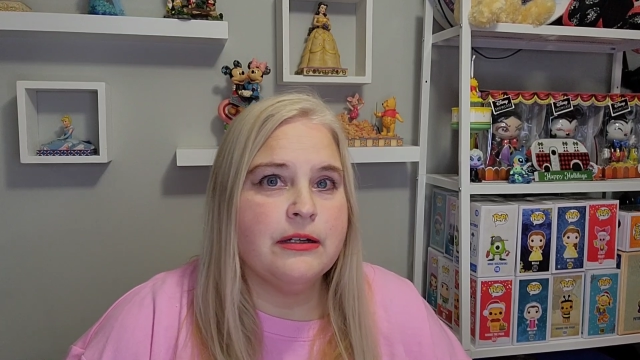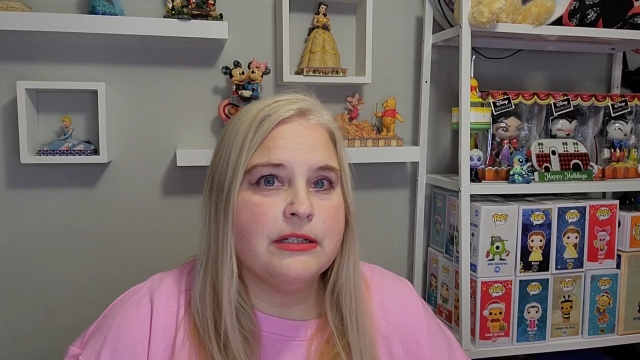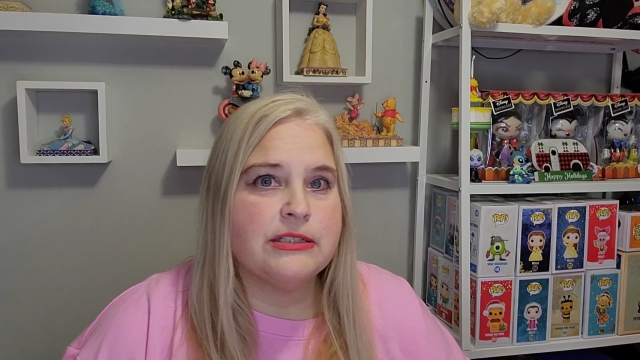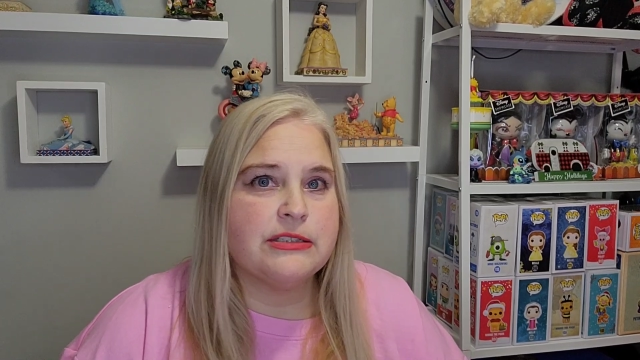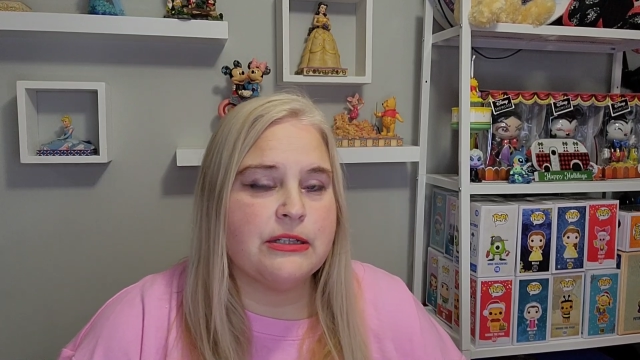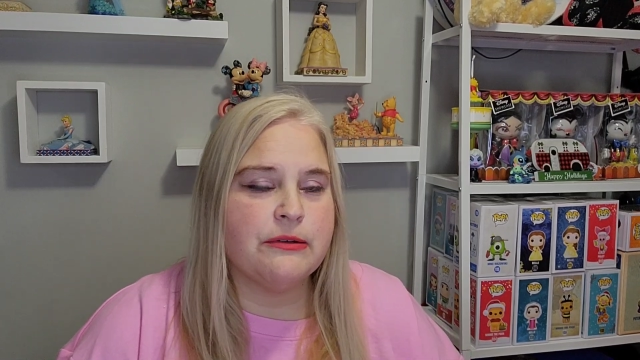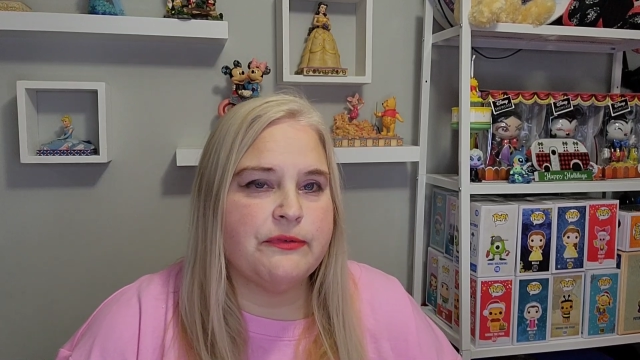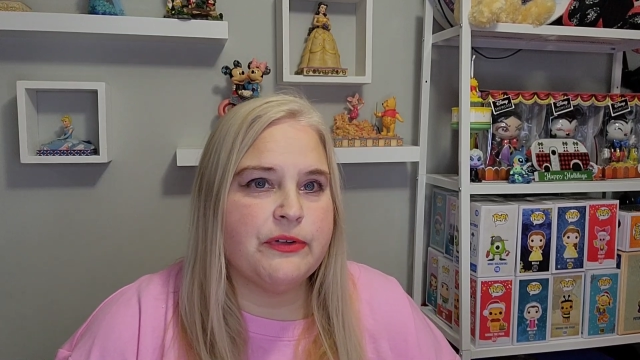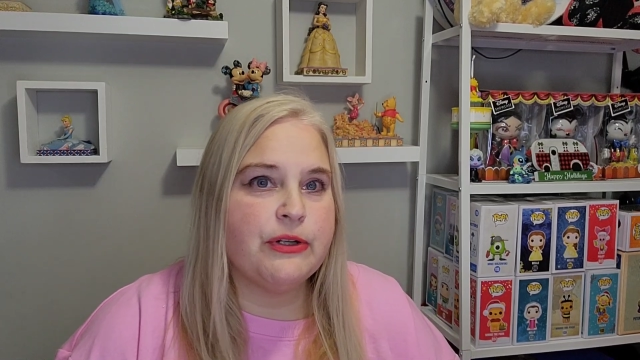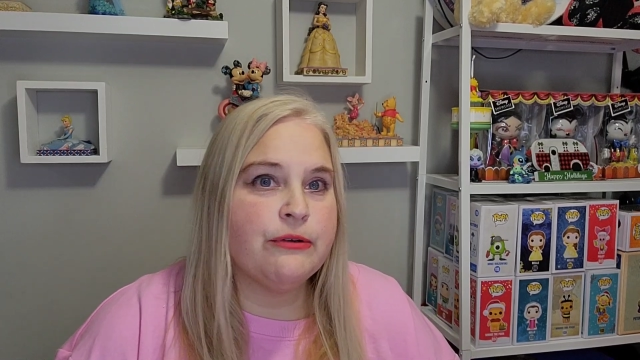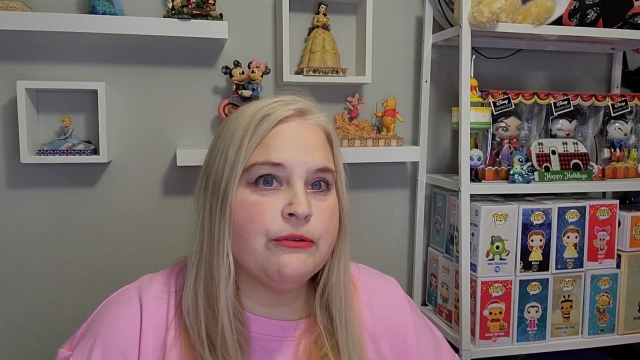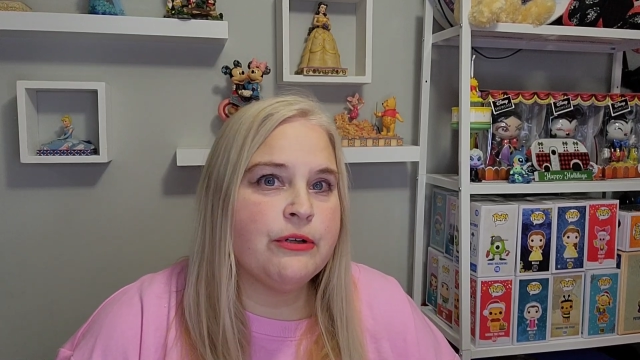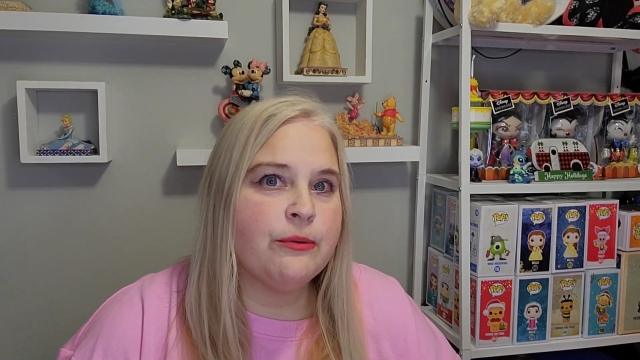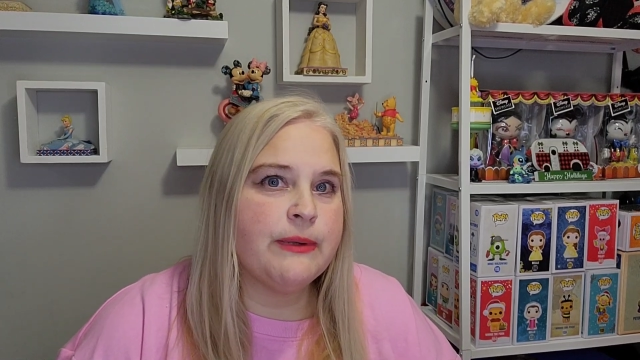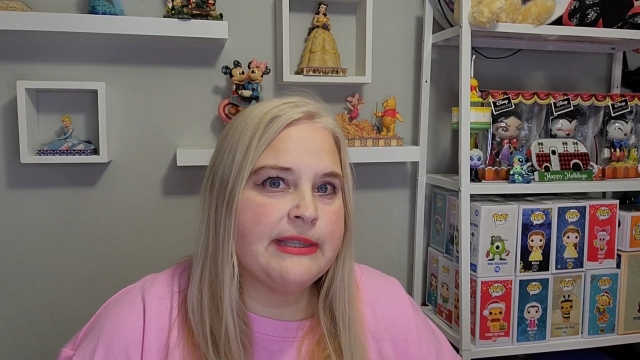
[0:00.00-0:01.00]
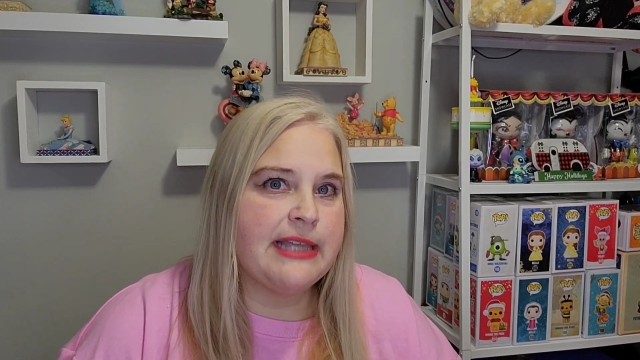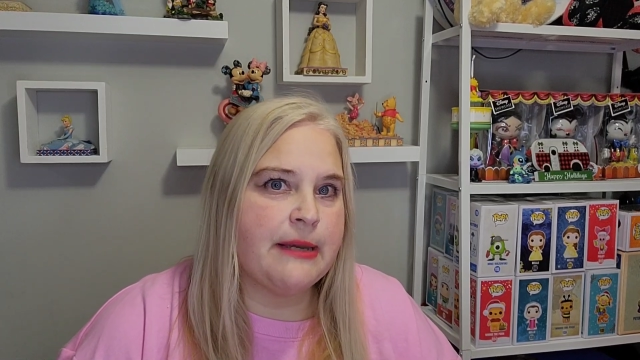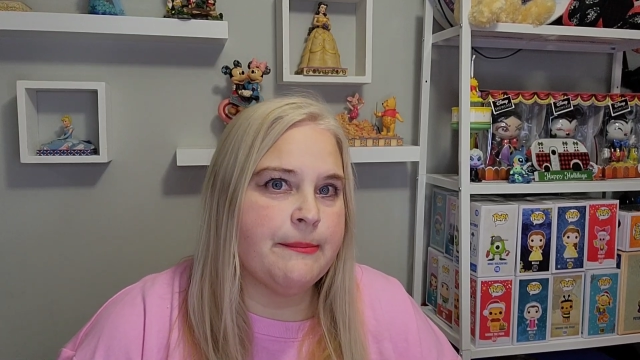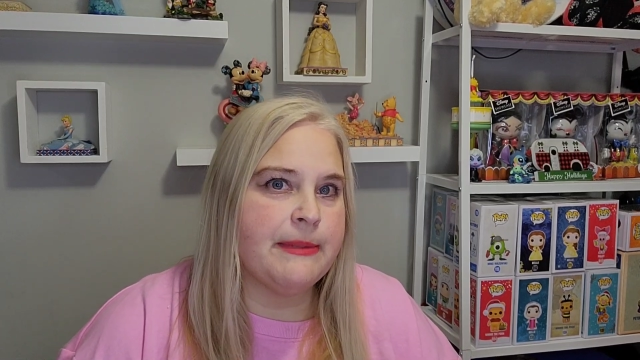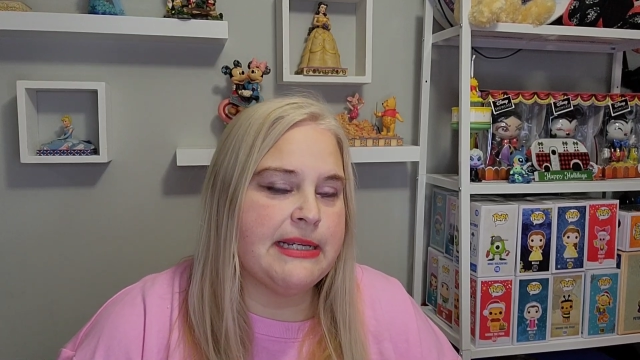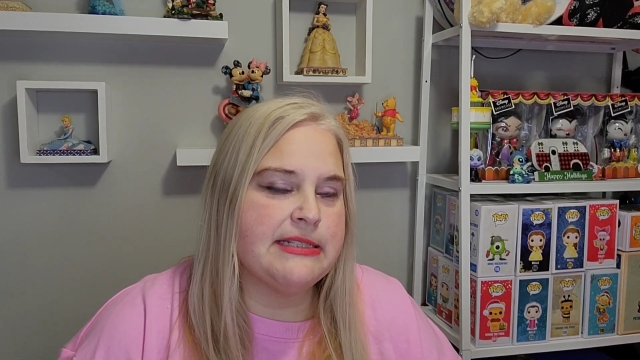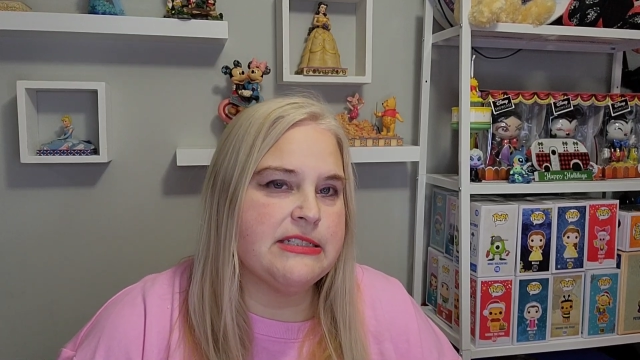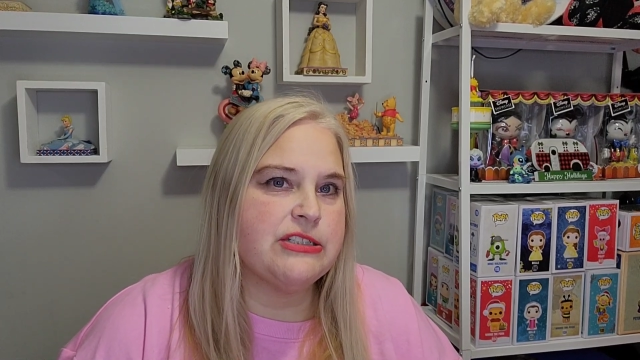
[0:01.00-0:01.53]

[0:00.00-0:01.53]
So if you don't know what that means,